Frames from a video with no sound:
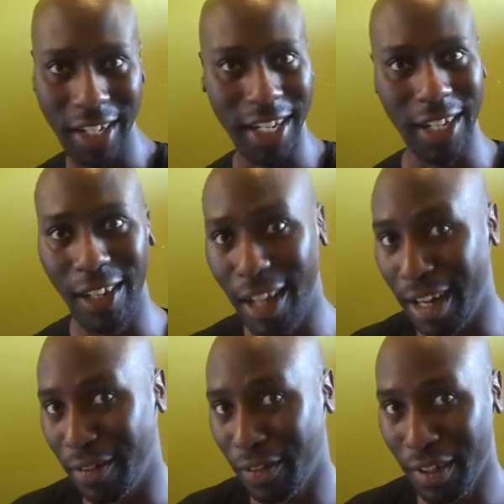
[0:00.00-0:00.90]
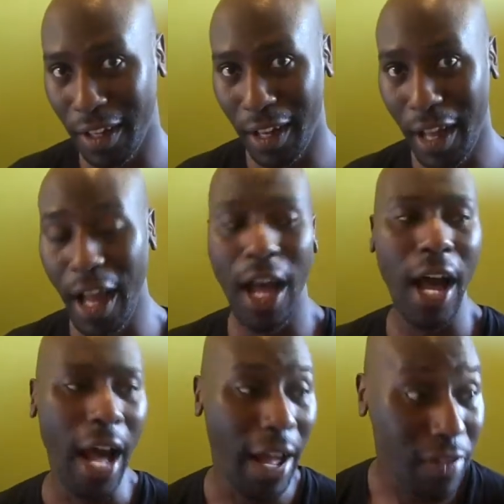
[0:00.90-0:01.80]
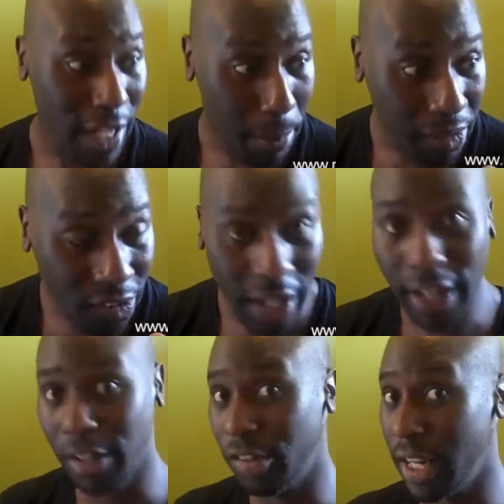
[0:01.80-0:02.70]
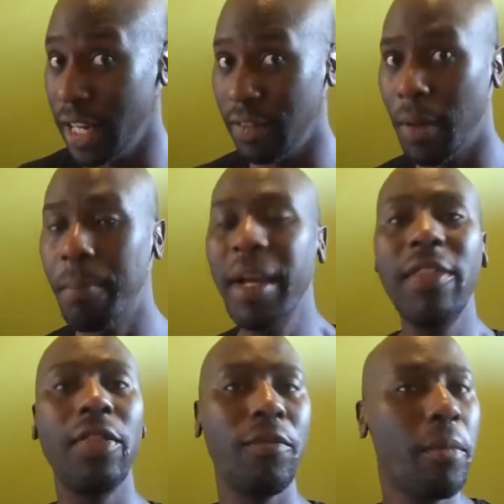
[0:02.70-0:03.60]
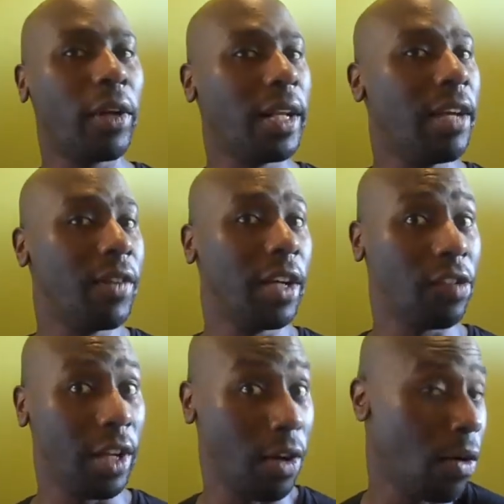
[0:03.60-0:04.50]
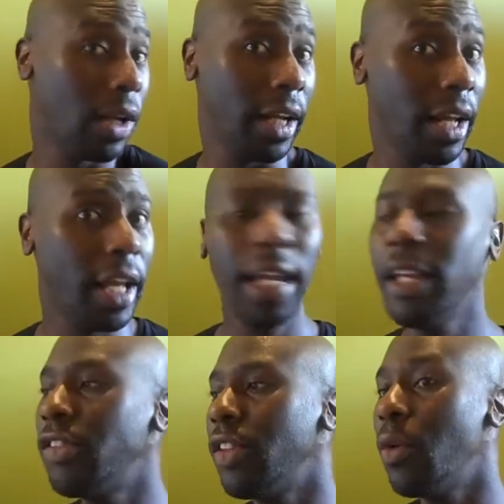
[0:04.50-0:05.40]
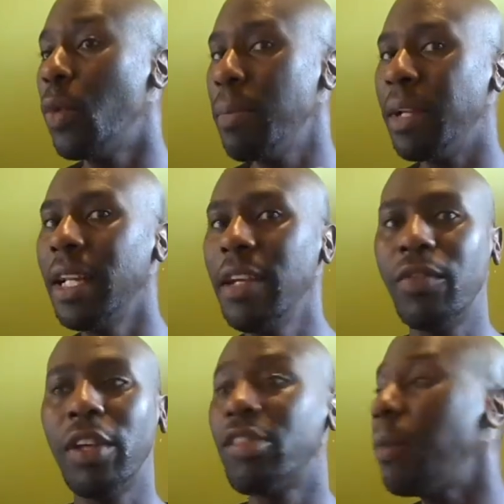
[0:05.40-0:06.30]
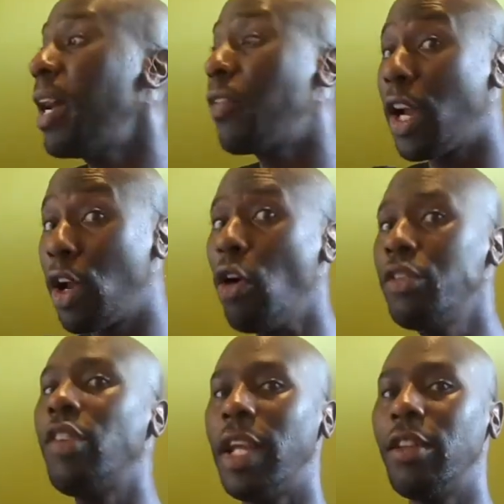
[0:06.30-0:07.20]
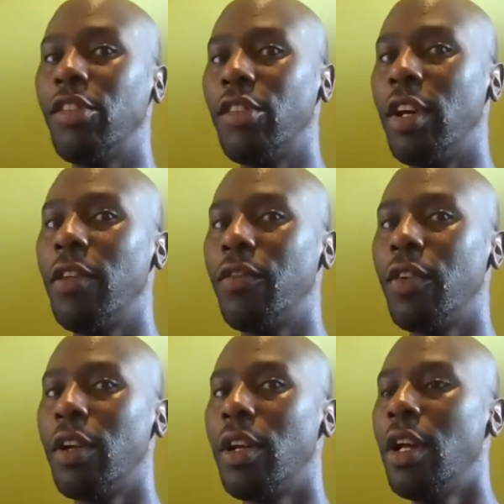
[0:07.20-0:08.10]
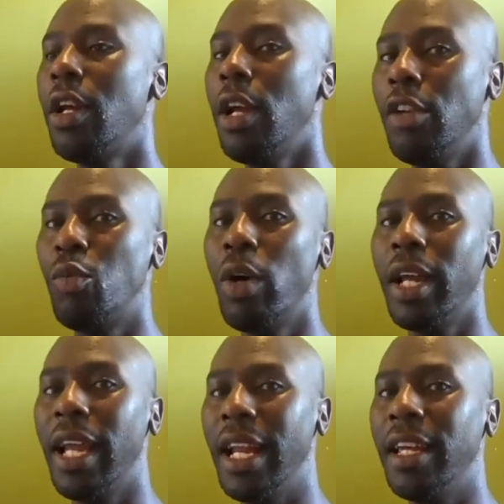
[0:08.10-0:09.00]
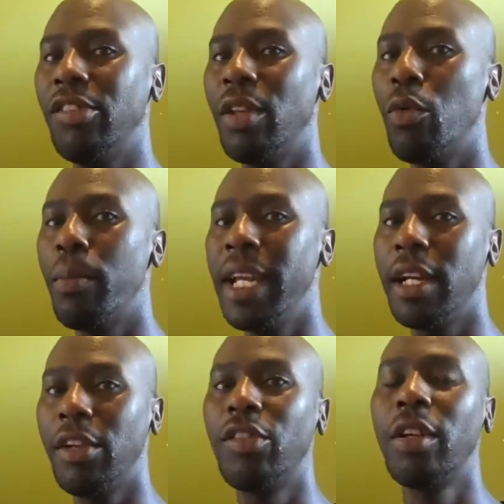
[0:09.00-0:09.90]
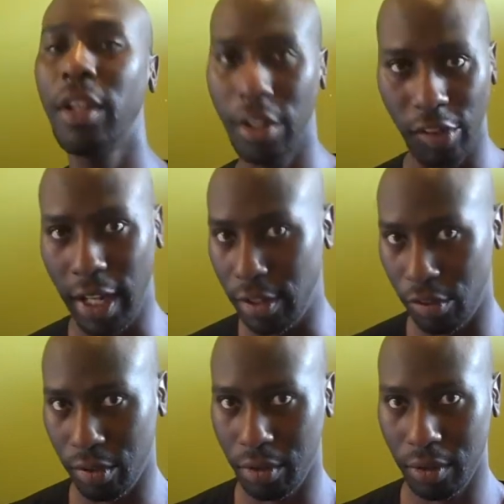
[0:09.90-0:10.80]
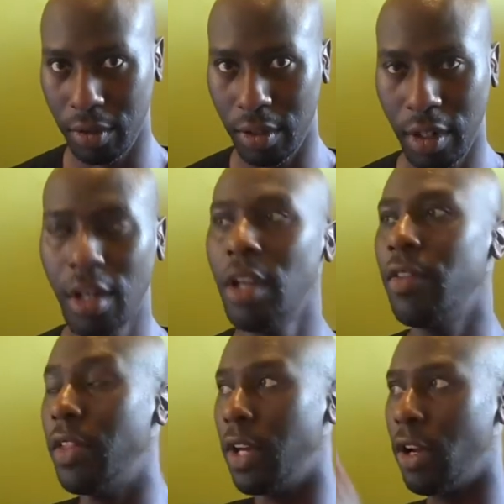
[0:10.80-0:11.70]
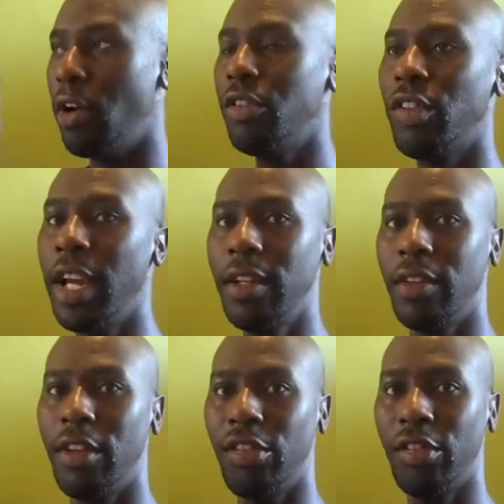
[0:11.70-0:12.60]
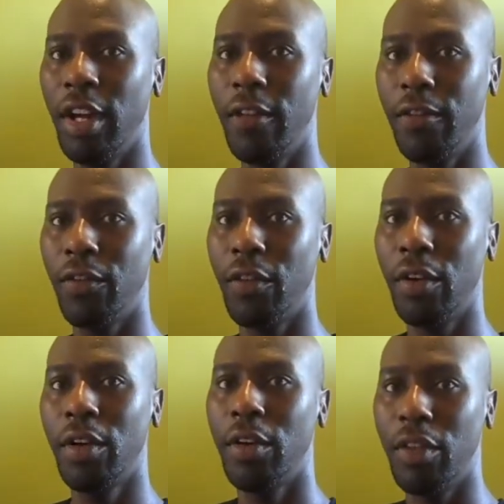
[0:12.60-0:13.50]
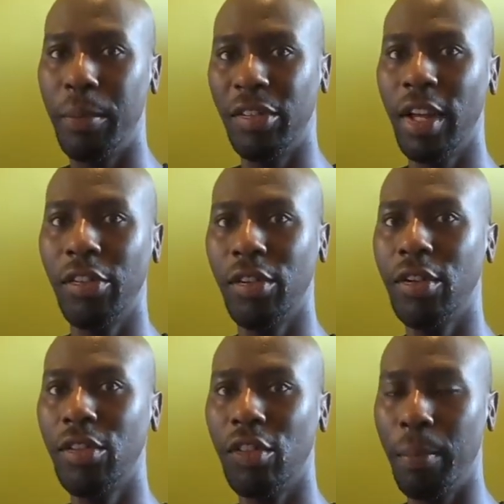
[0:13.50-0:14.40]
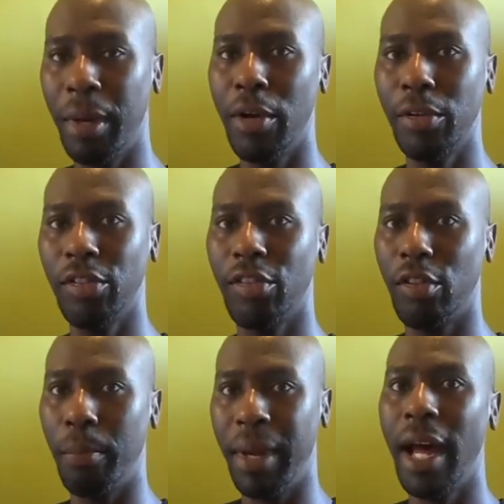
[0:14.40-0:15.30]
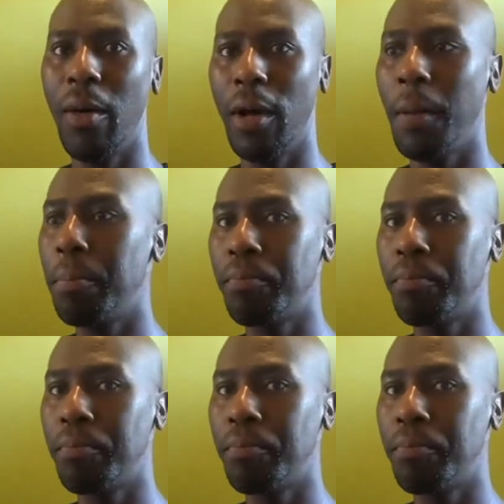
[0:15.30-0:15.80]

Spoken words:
in our life. And the absurdity, the myth of modern living, as I call it, is that we believe that somehow the content stuff is what it is that will make us content. That the content, the stuff, the possessions, the posts, the power,